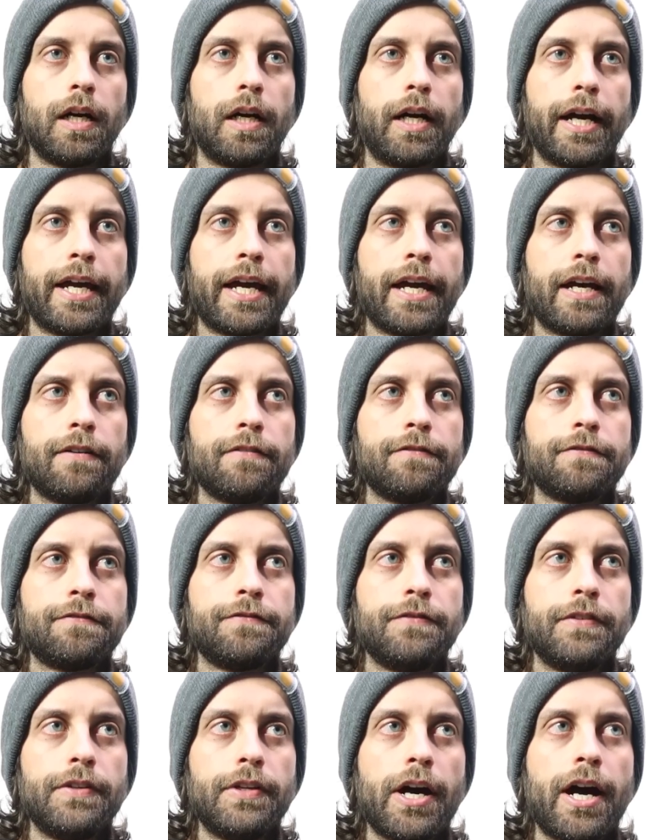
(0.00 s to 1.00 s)
I have
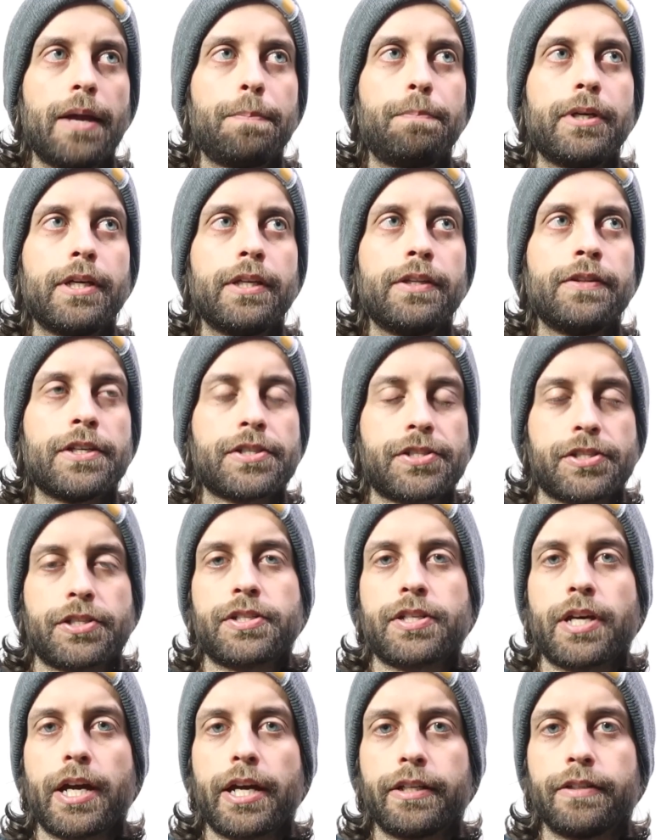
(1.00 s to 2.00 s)
not been this
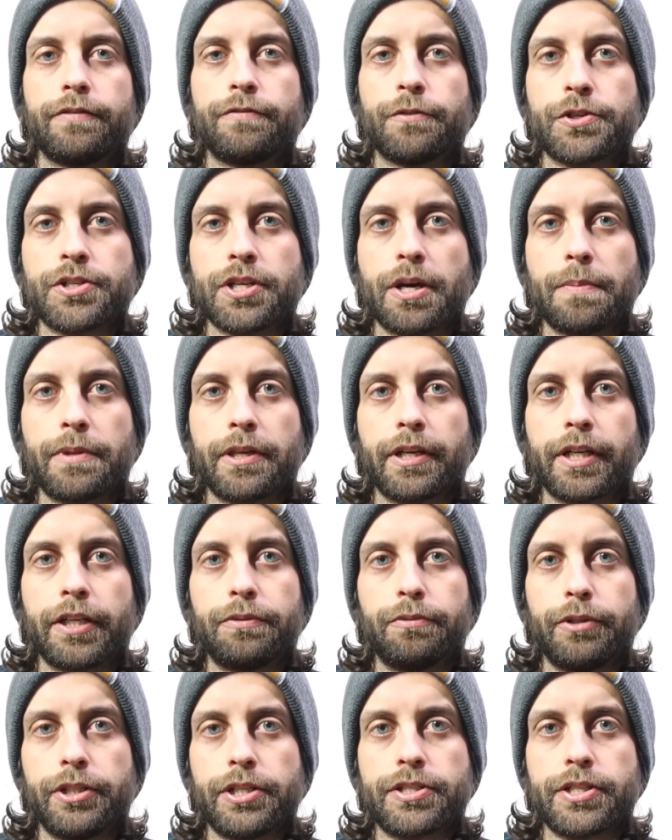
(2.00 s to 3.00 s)
excited for something
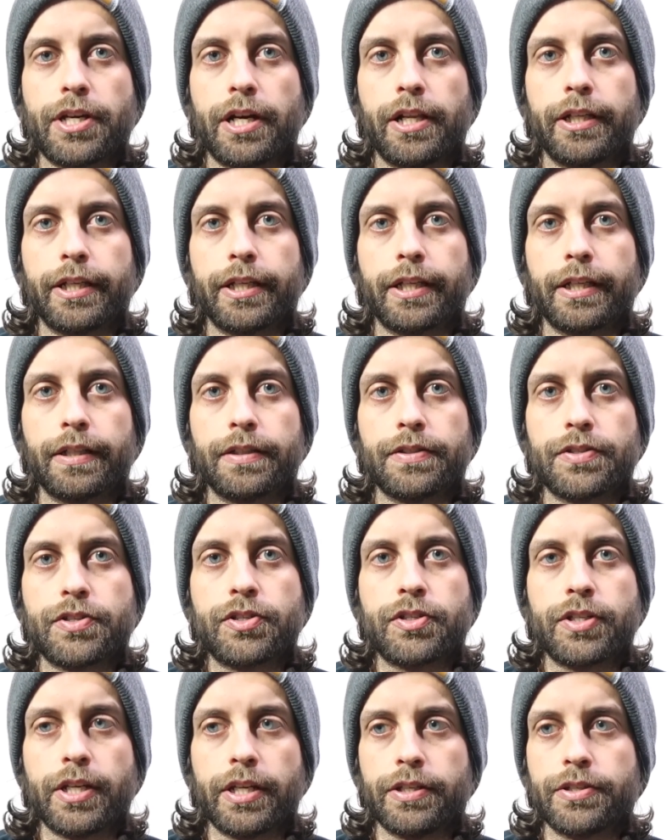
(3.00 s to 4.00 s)
in reselling
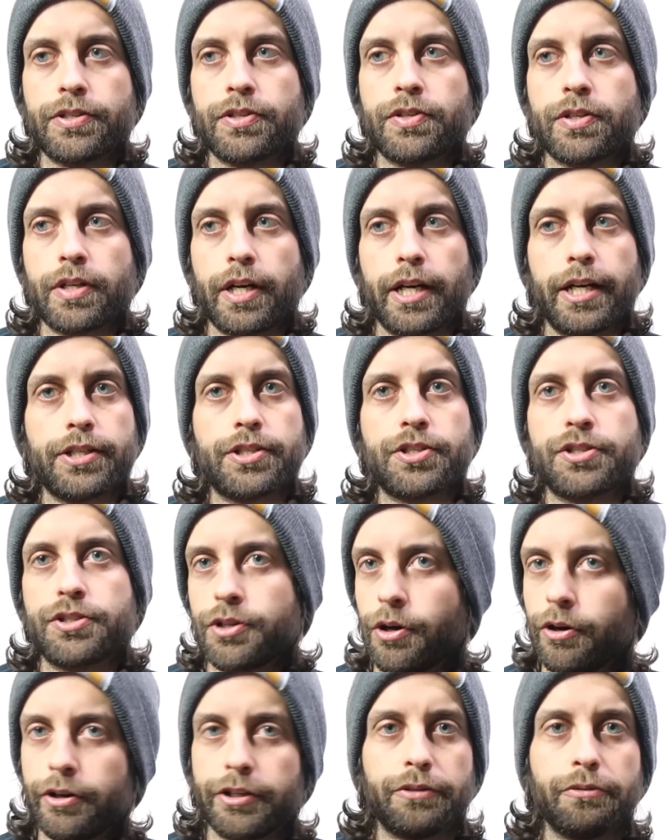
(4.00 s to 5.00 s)
since I
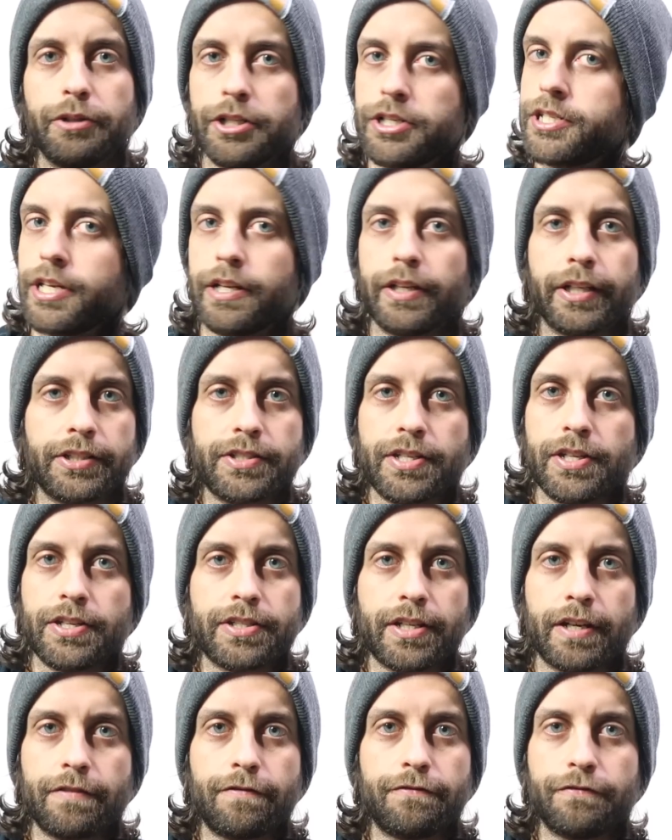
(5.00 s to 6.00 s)
started reselling,
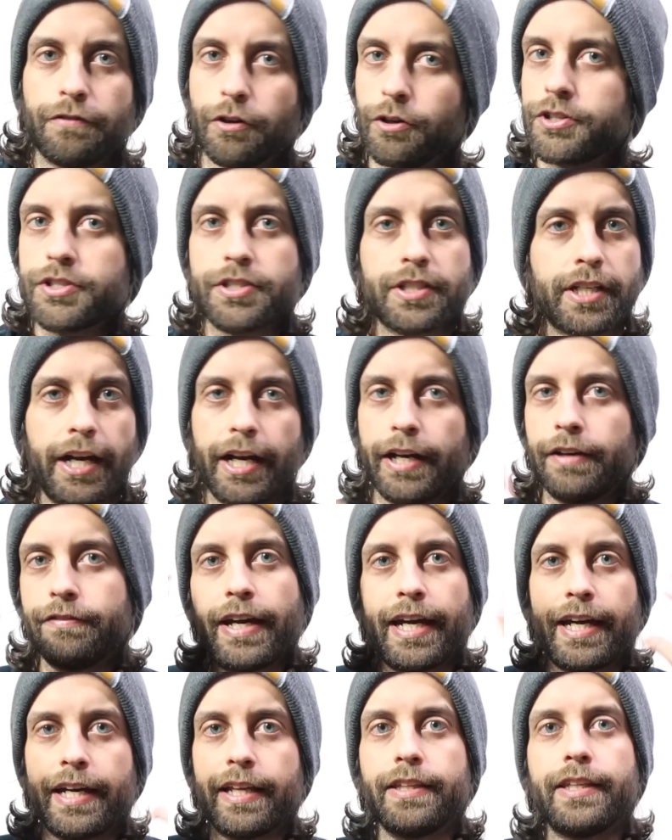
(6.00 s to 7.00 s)
since I first kind of
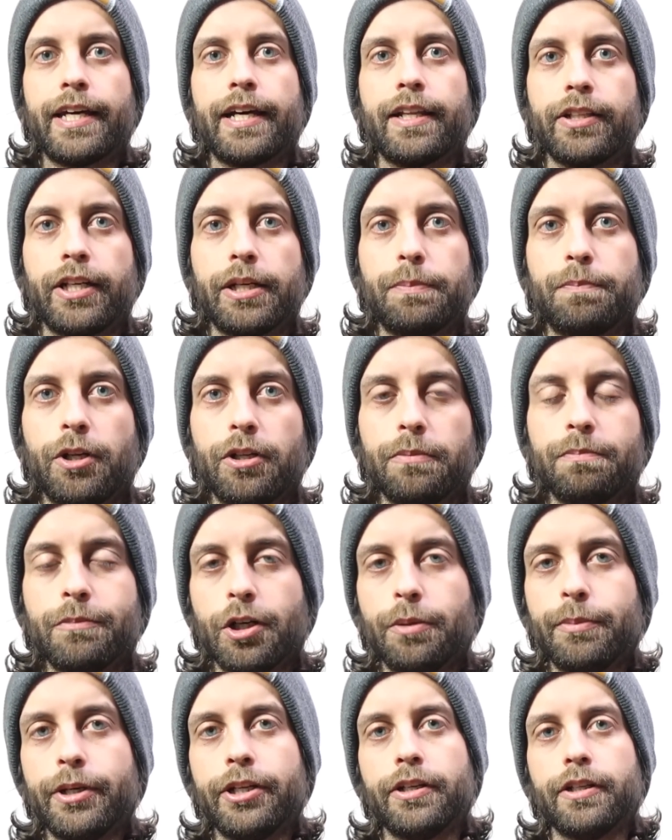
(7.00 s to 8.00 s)
had that light bulb
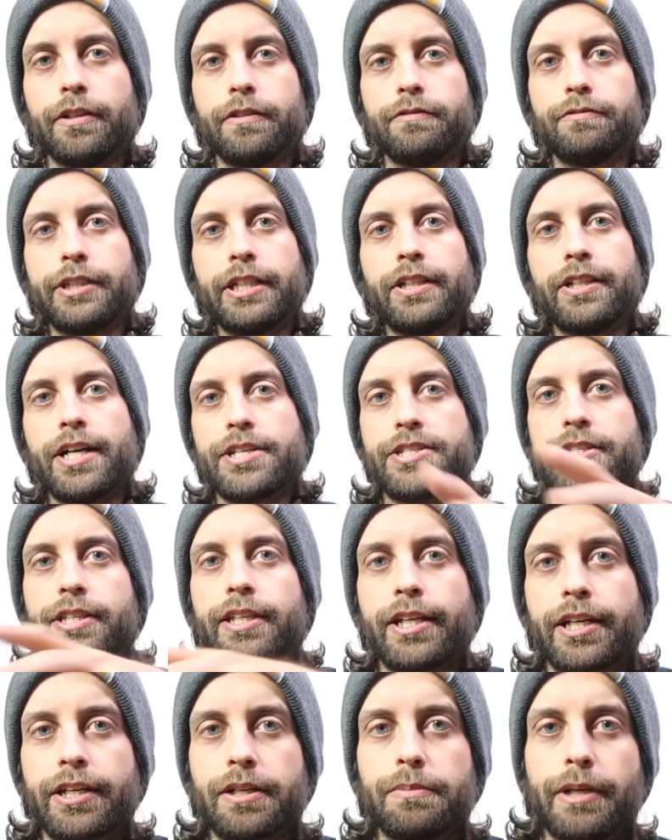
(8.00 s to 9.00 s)
moment of realizing
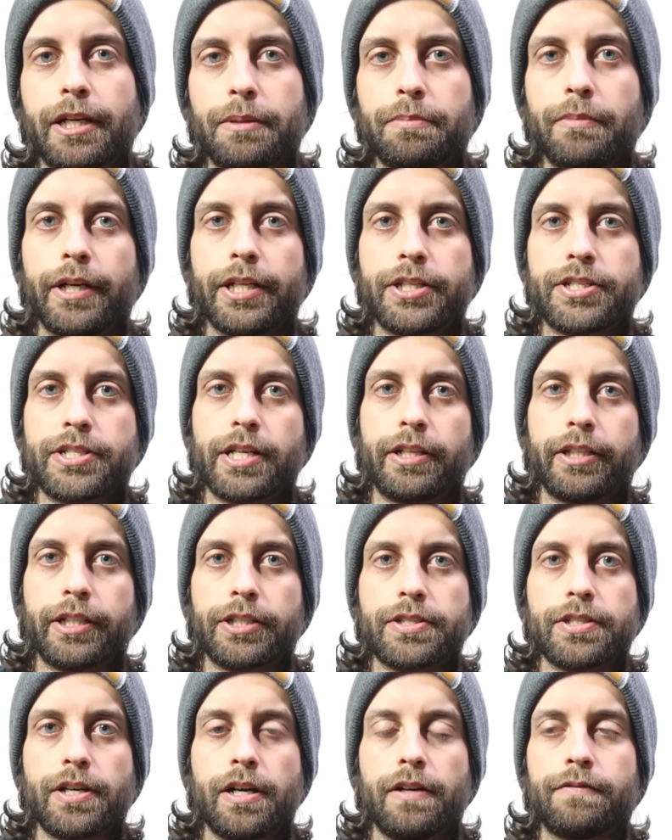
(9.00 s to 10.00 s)
that I could make money
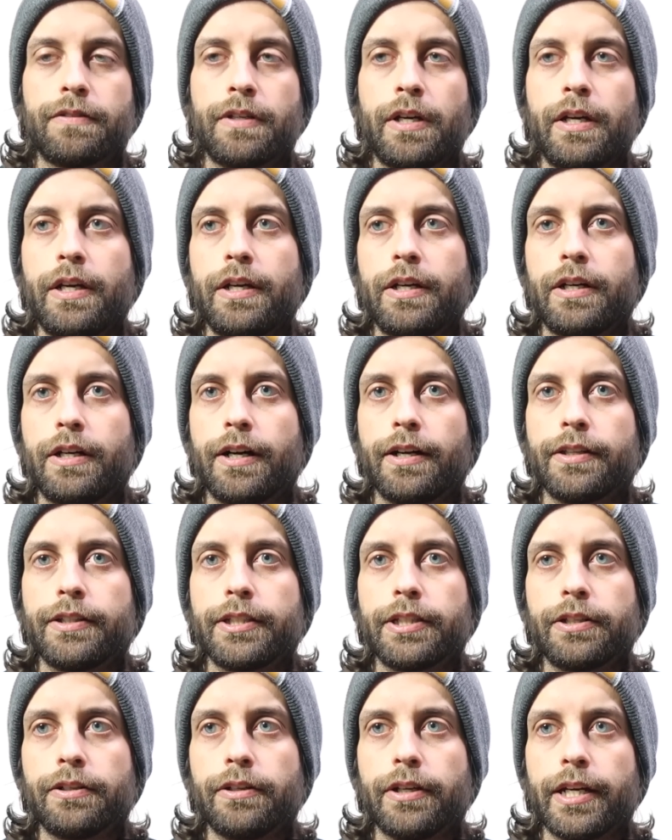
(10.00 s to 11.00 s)
selling stuff on
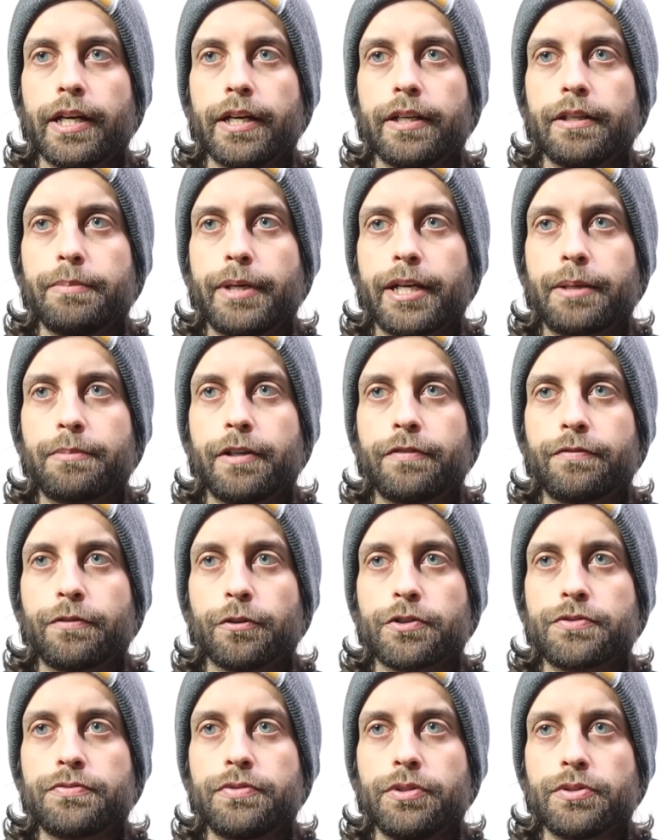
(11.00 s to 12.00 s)
the internet and make my
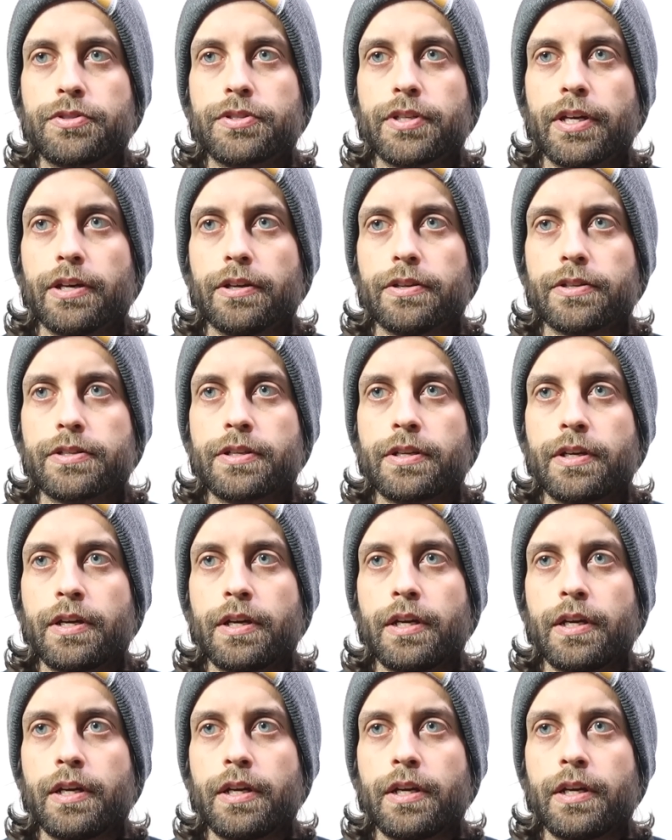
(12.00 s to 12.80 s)
first few sales.